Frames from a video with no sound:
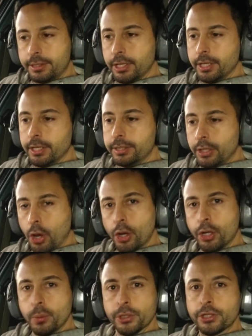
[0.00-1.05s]
the
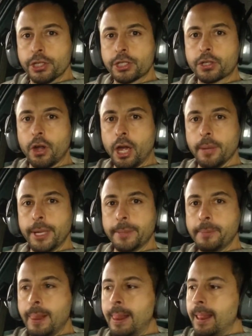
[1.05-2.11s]
owner was describing,